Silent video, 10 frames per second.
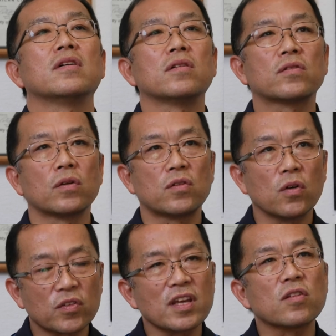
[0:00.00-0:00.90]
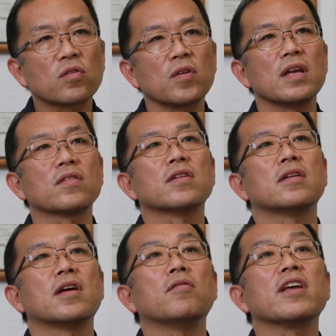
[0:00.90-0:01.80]
those histories
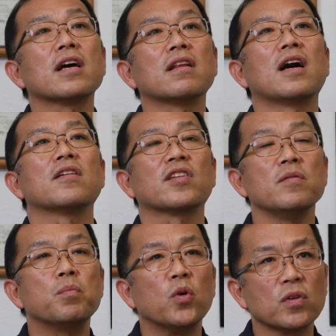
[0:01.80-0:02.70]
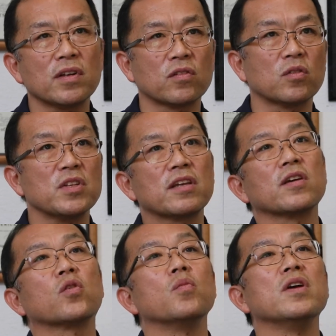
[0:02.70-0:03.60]
and realize the importance of
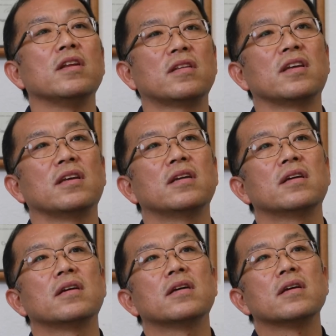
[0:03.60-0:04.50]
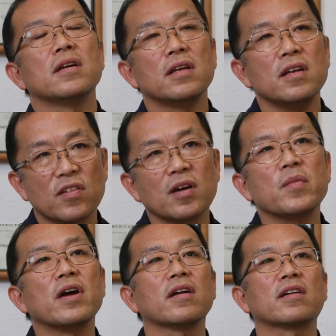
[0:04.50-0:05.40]
Nikkei community in the
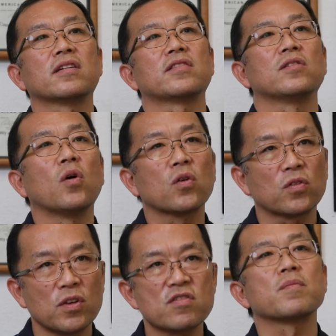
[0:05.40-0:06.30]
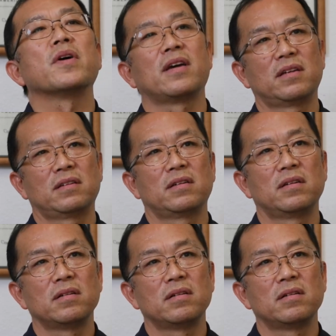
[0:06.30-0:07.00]
Americas and also in Japan.